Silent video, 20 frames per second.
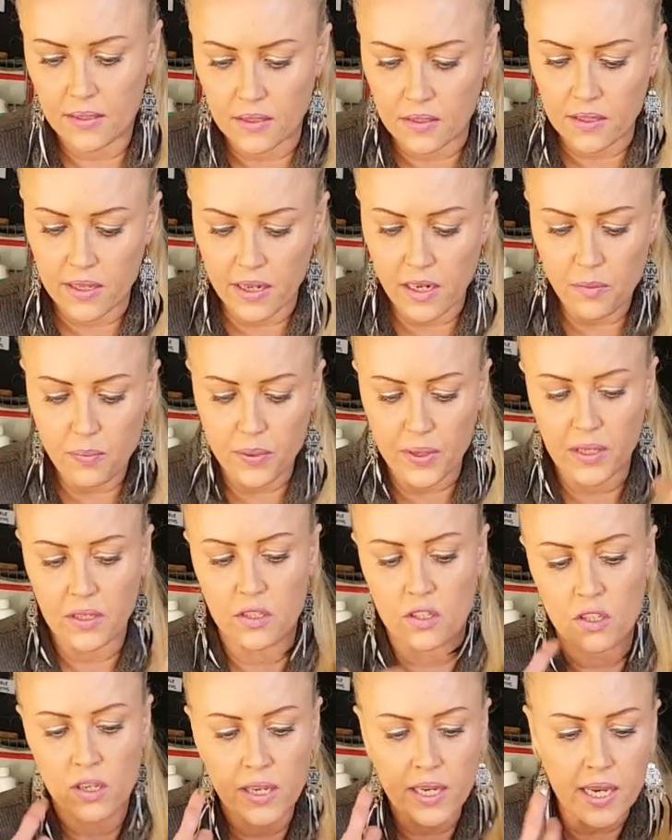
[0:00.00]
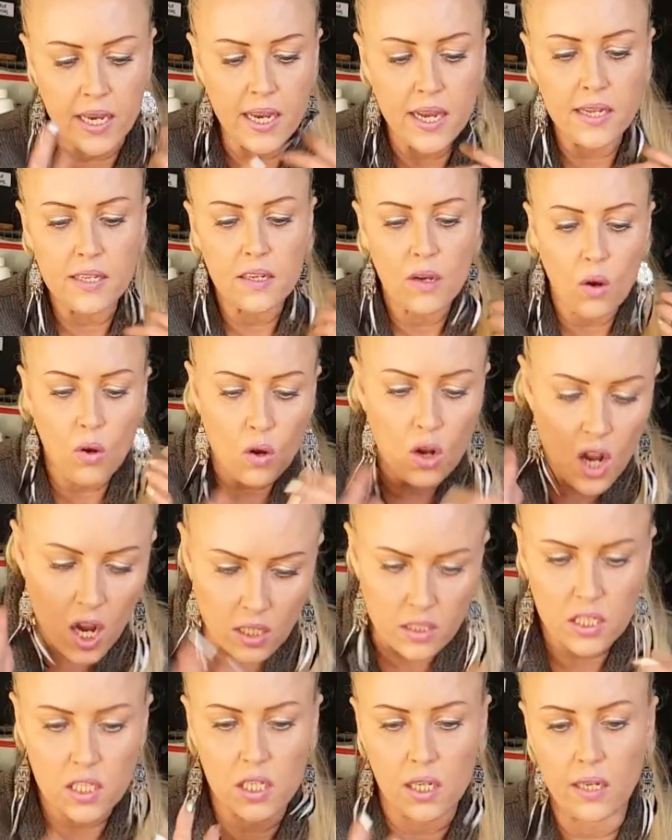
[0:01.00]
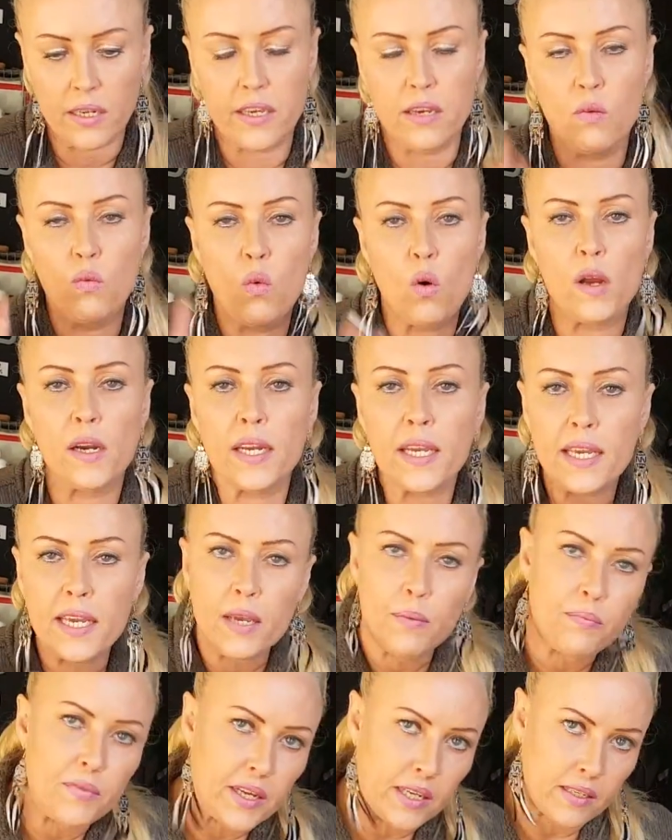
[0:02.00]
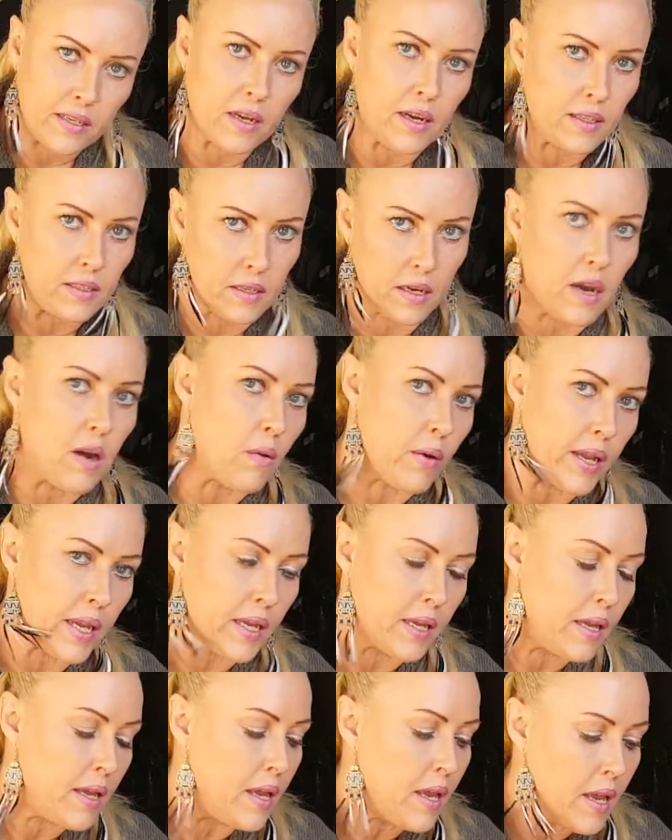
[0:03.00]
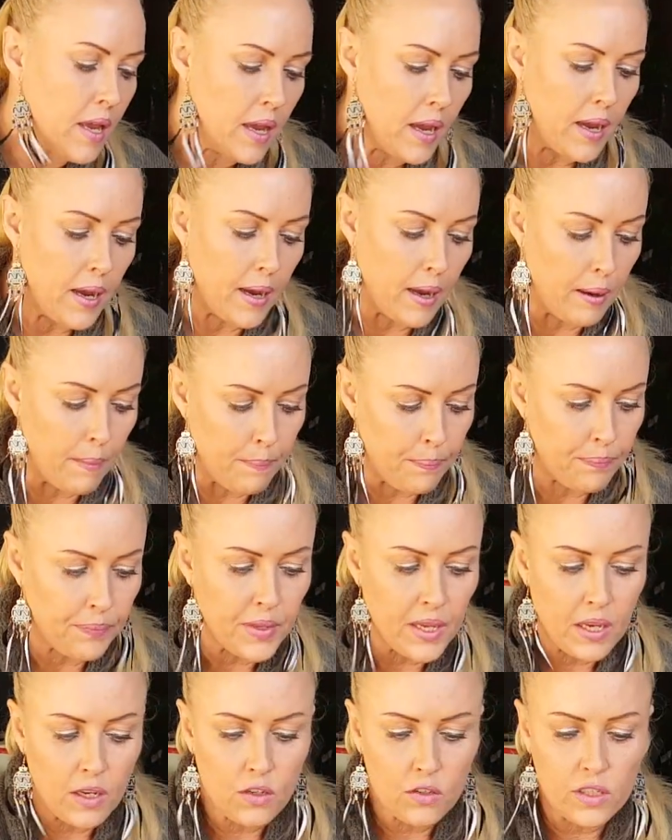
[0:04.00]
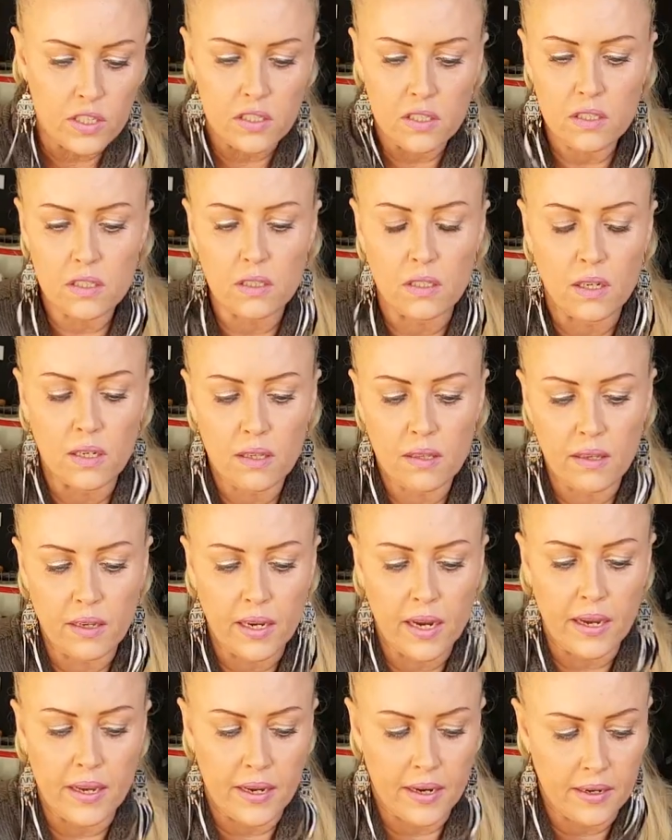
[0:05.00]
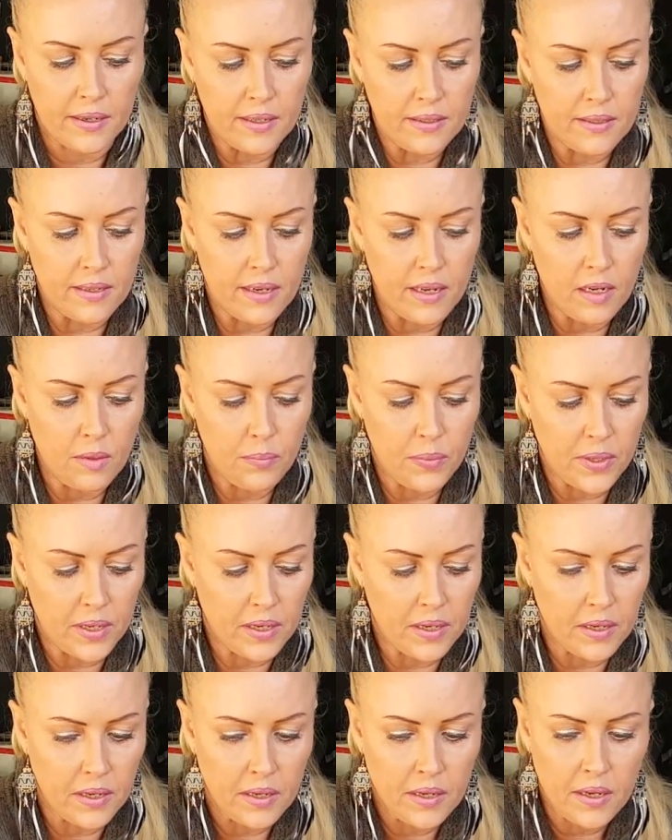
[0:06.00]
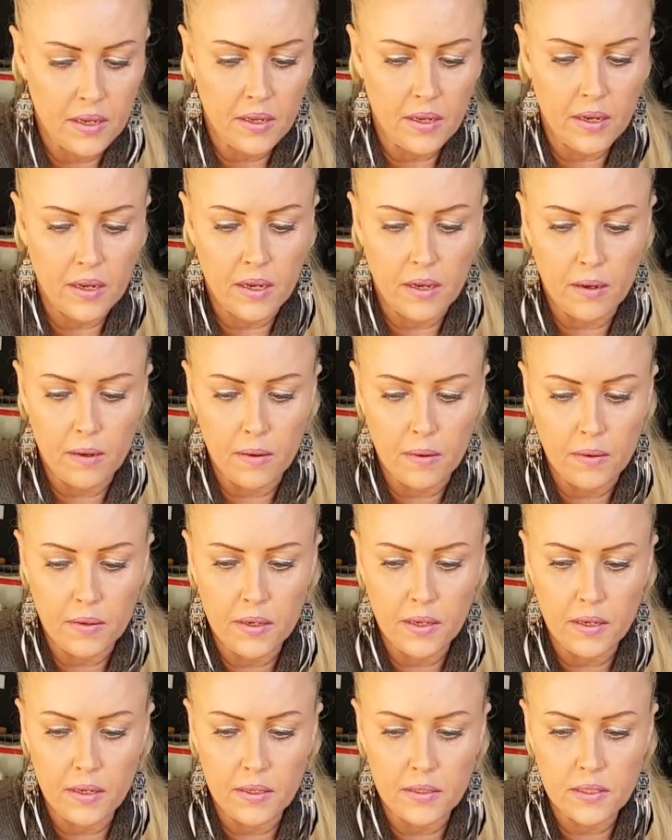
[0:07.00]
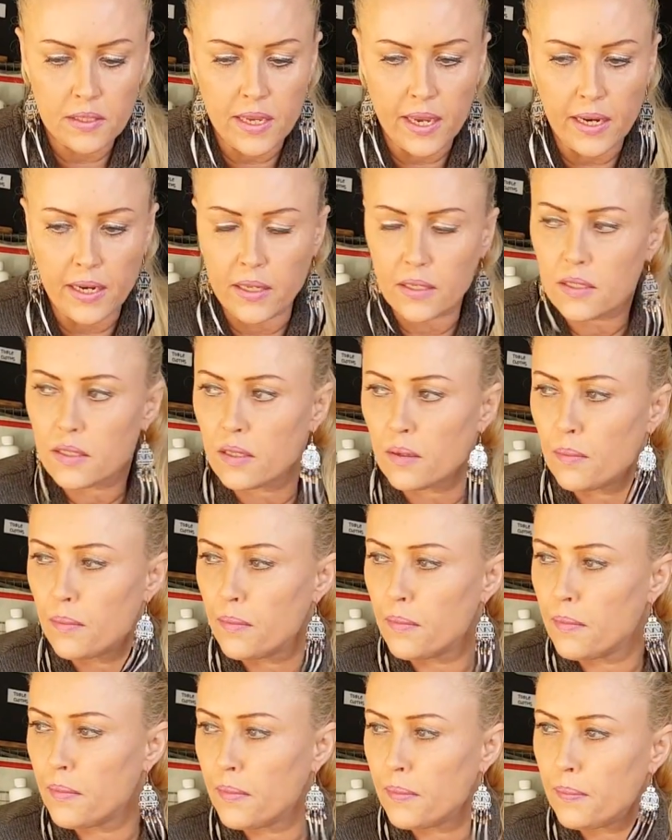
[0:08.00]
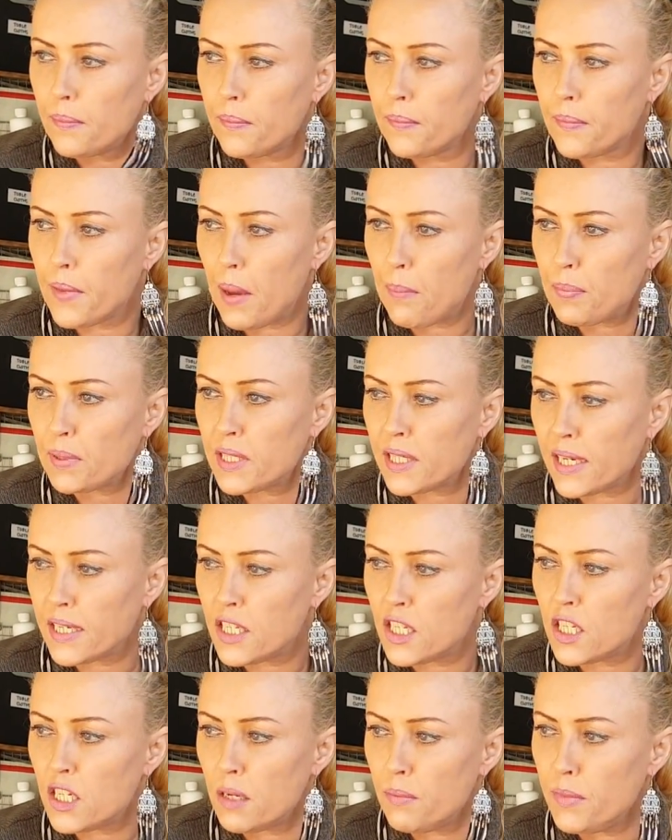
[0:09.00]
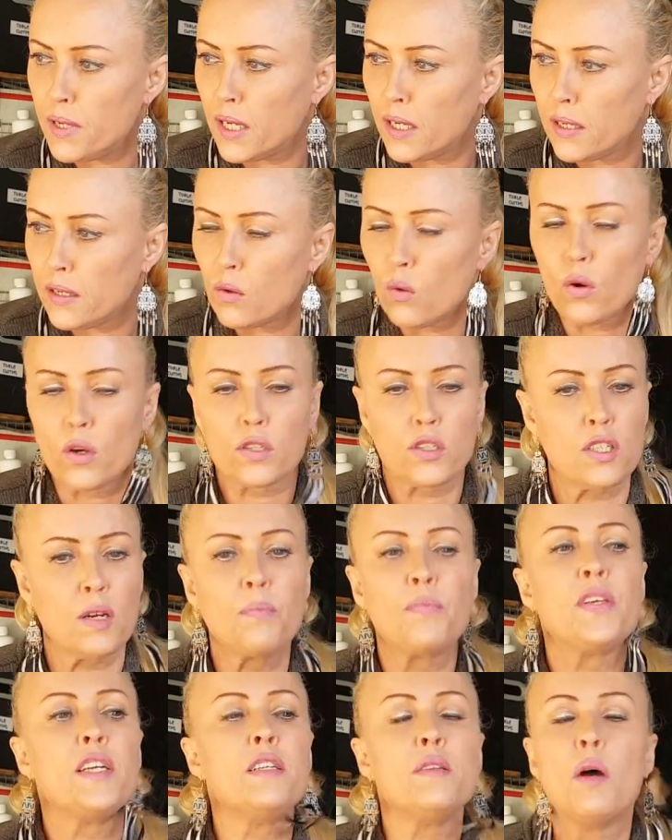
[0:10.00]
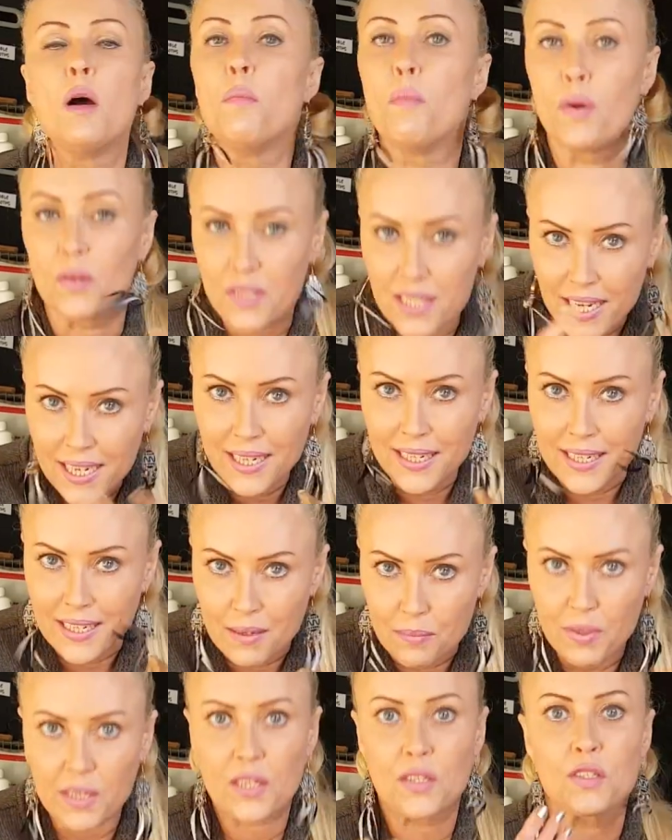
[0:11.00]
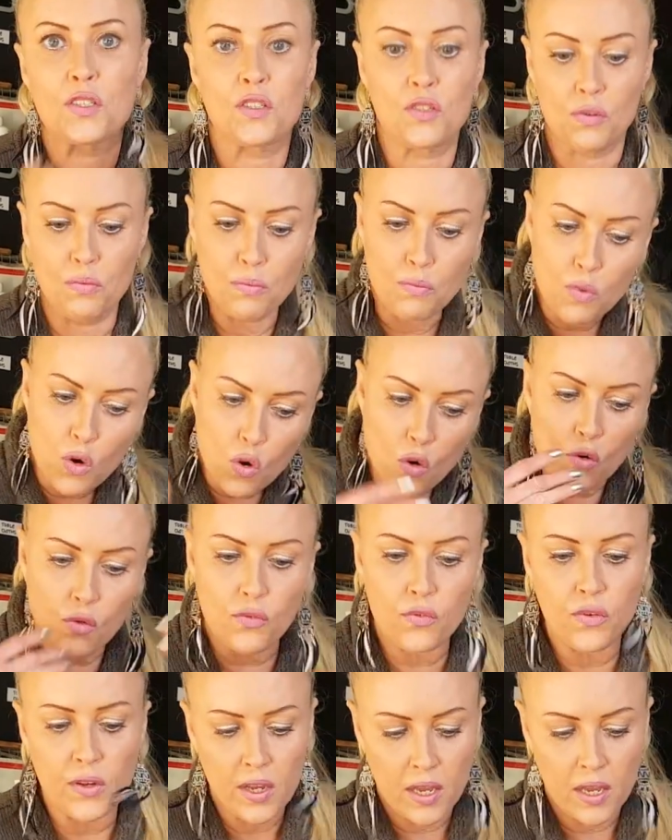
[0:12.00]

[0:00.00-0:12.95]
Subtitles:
Because guinea pigs eat constantly. You want to keep that gut going. This is another thing I hear, that the guinea pig is getting some appetite stimulant or something, a motility, because to move